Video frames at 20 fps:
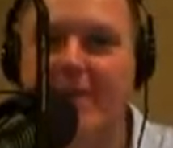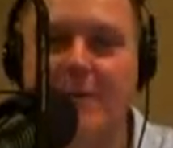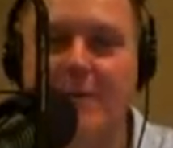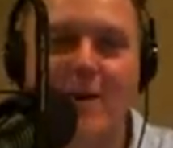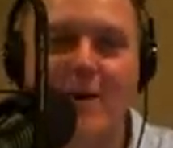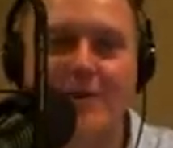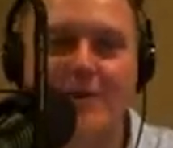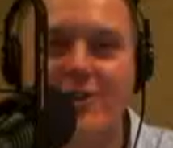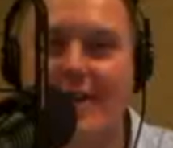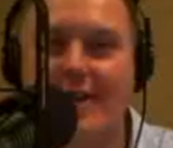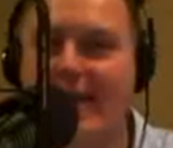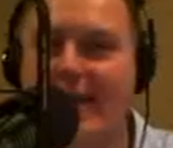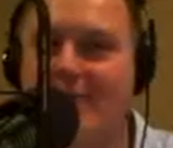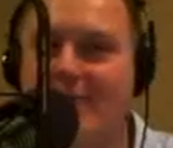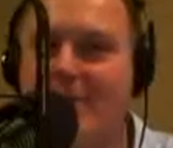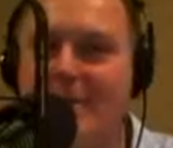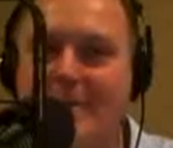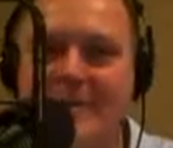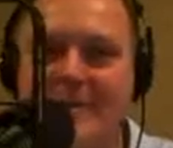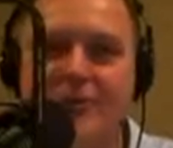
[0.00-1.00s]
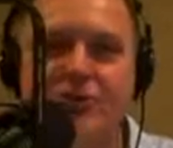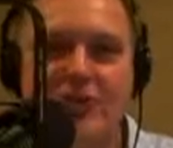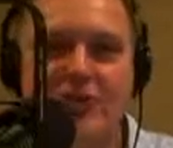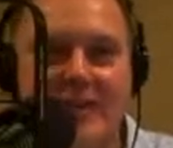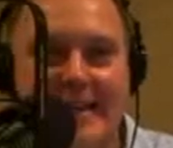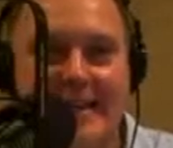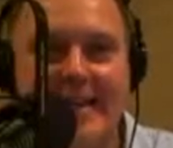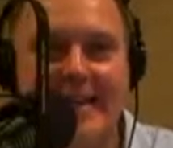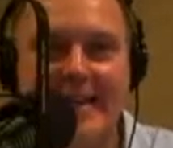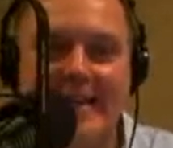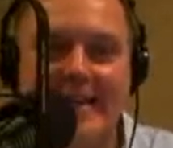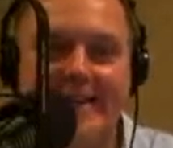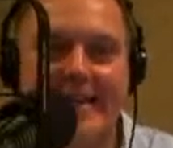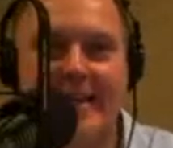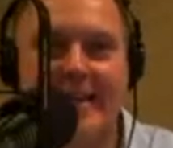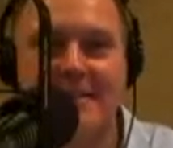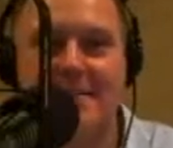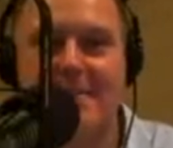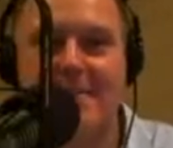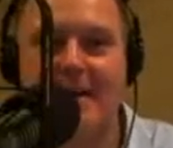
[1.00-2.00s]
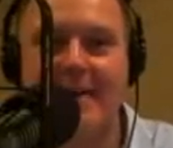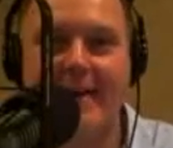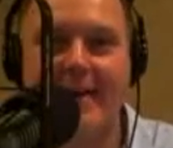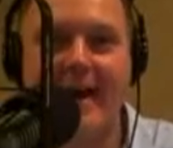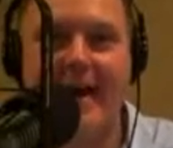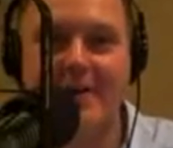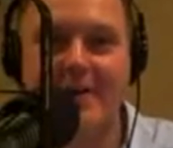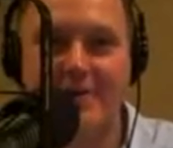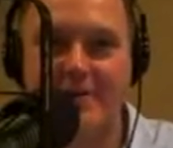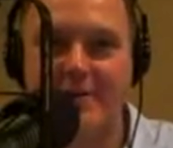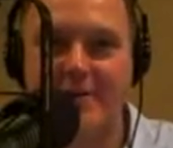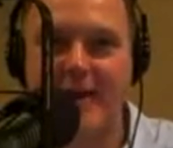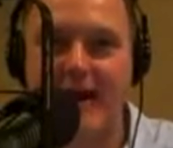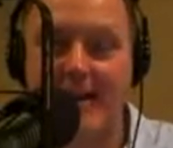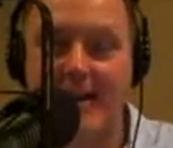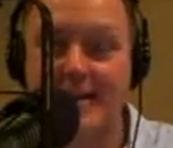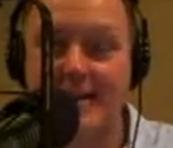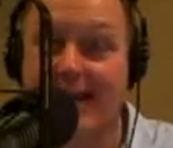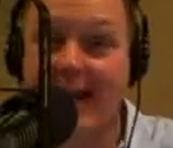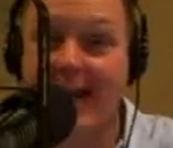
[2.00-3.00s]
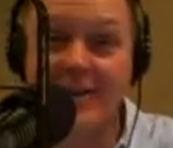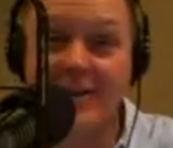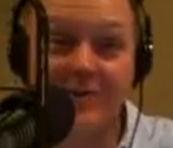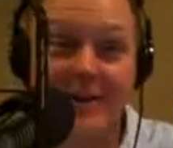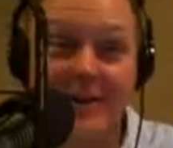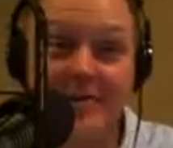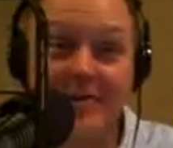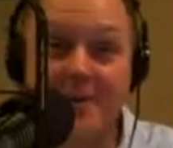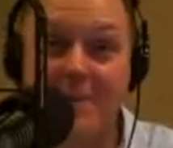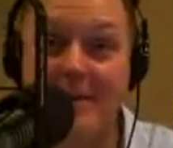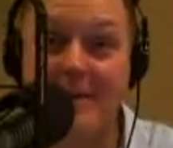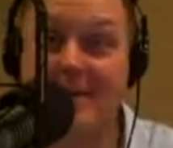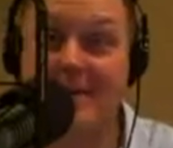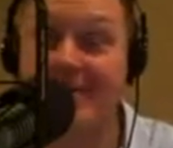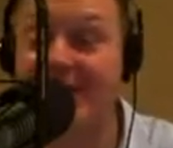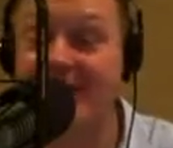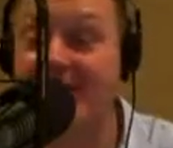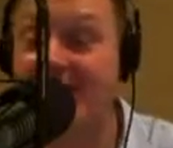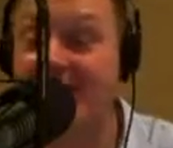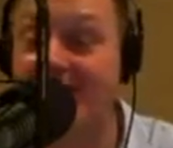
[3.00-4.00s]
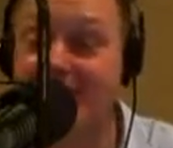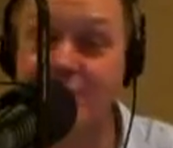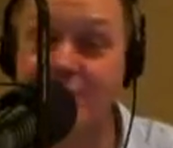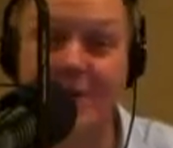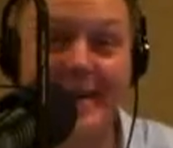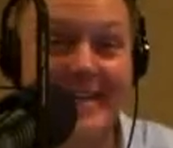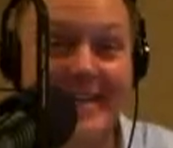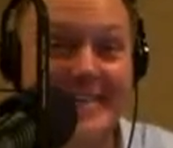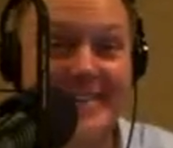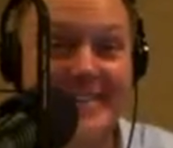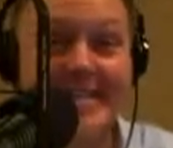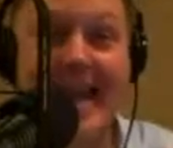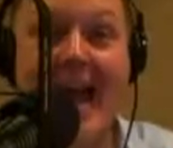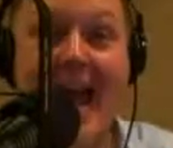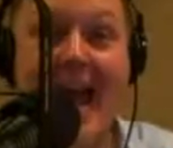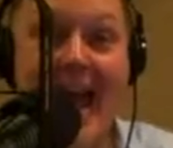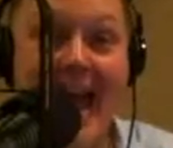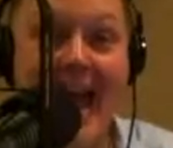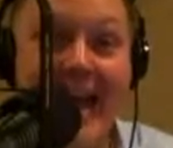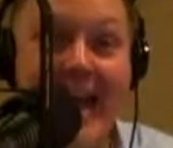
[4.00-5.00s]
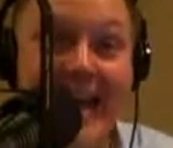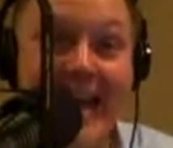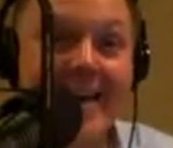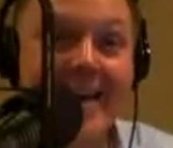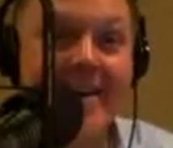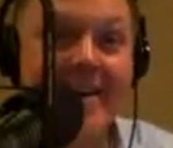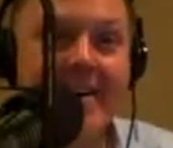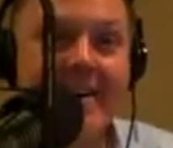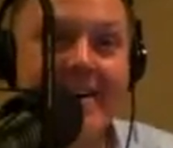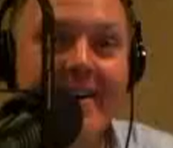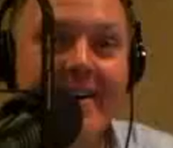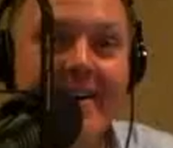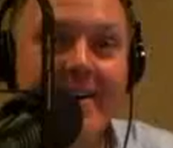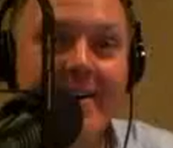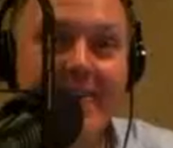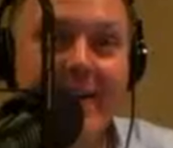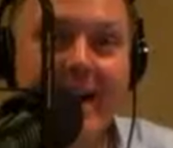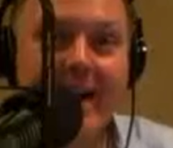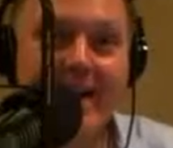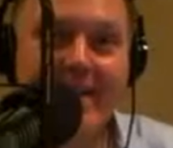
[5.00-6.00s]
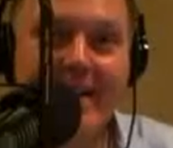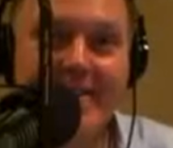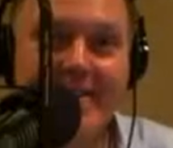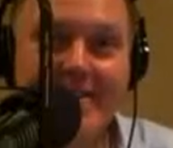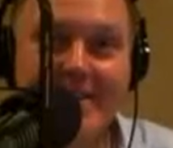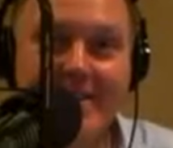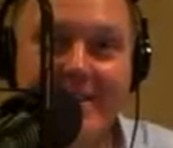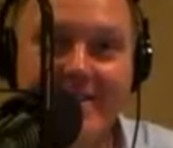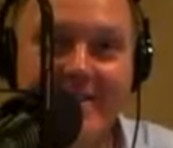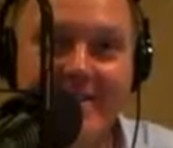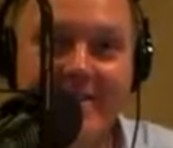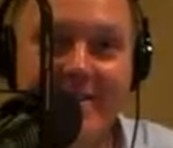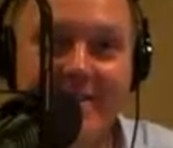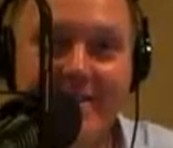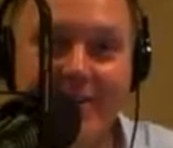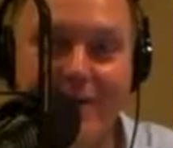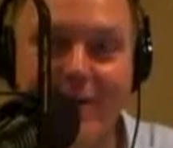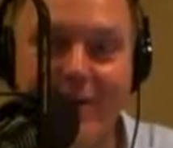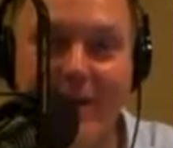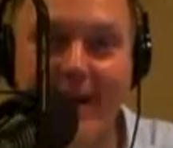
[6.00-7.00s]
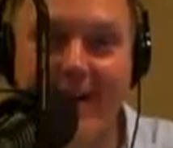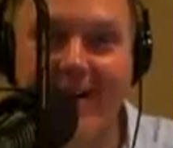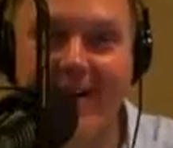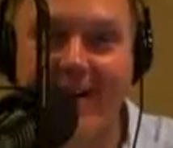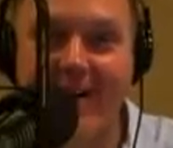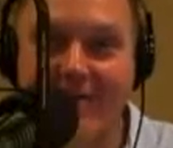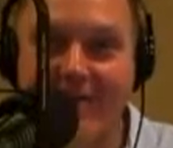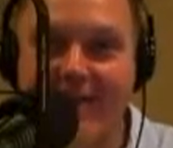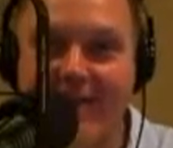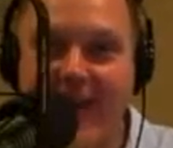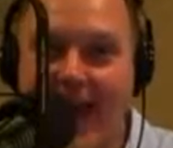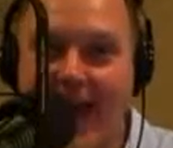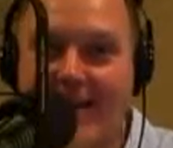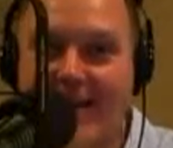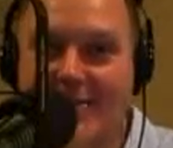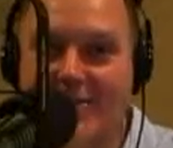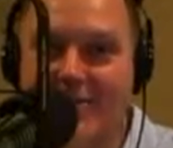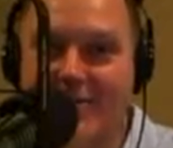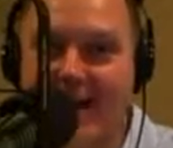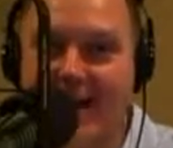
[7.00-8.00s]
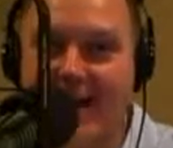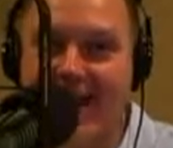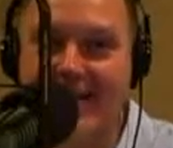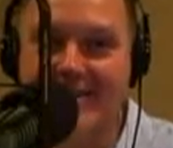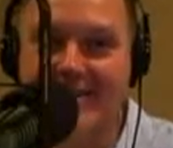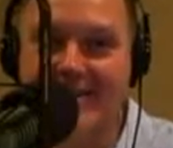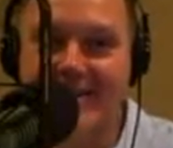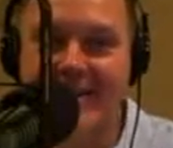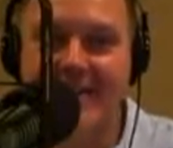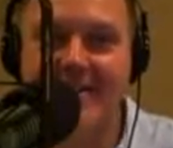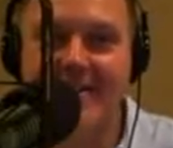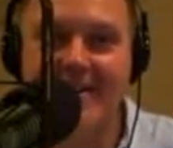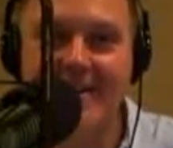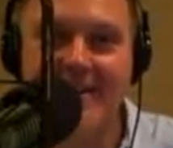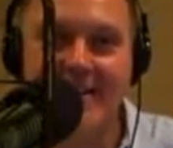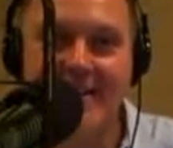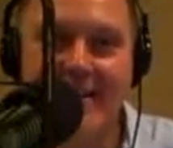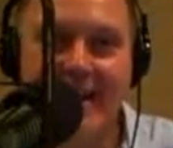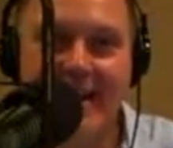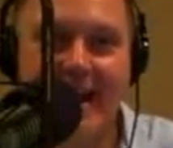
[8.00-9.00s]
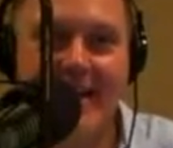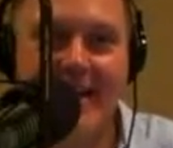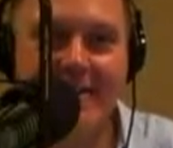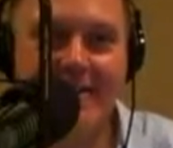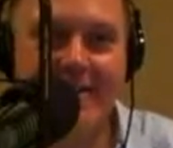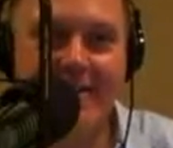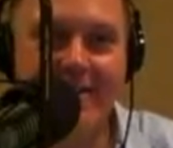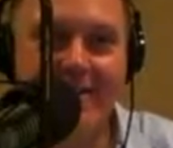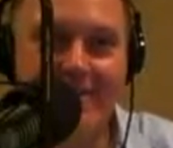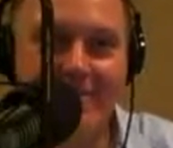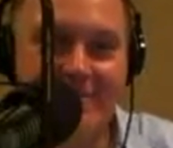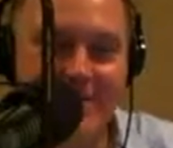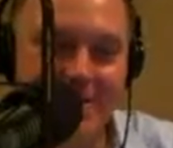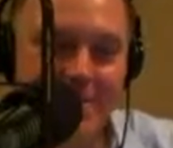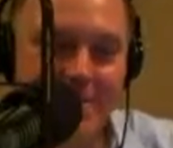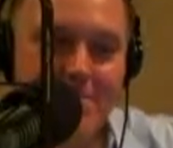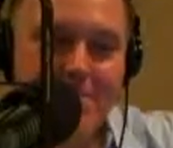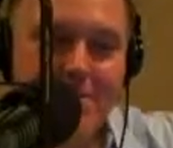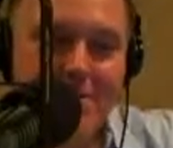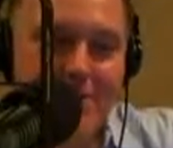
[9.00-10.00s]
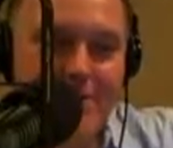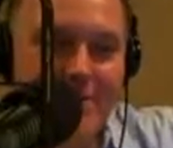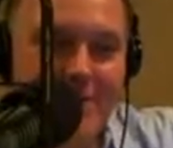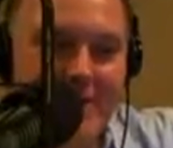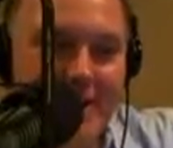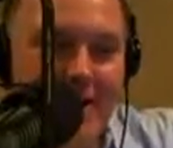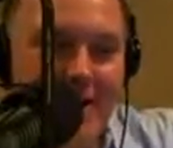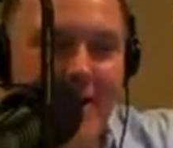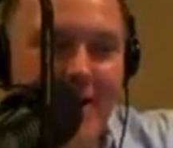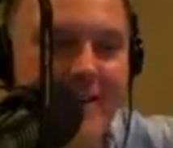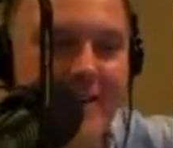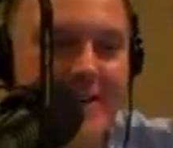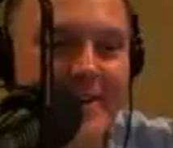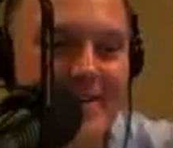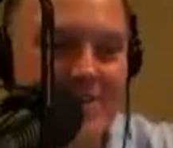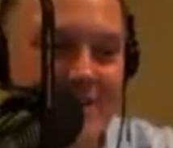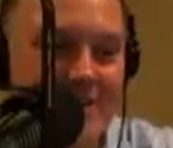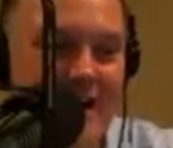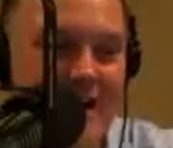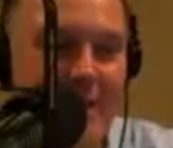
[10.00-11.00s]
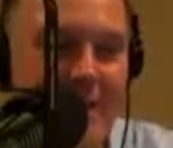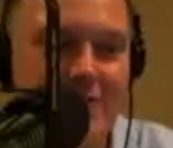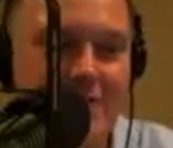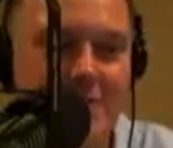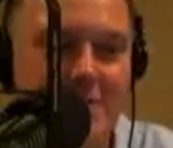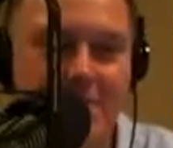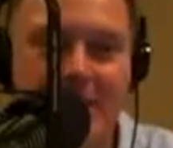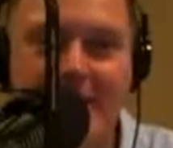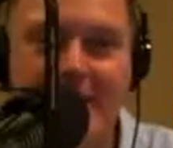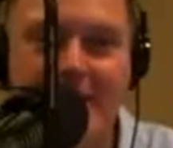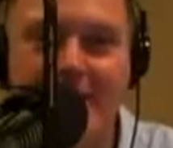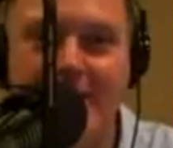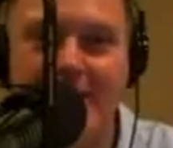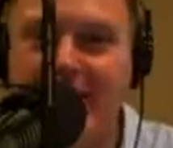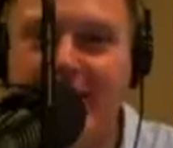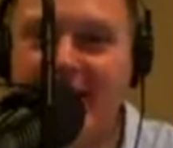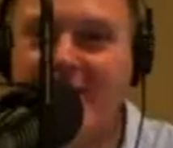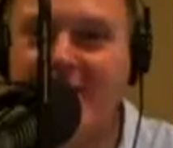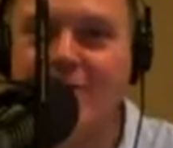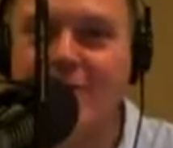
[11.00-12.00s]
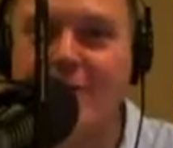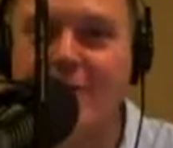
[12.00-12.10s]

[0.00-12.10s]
I'm watching I Dream of Jeannie, and that's about astronauts, and astronauts are a big deal, and I'm drinking Tang, right? And that's the drink of the astronauts, and to the moon, and all this stuff is a big deal. Then it sort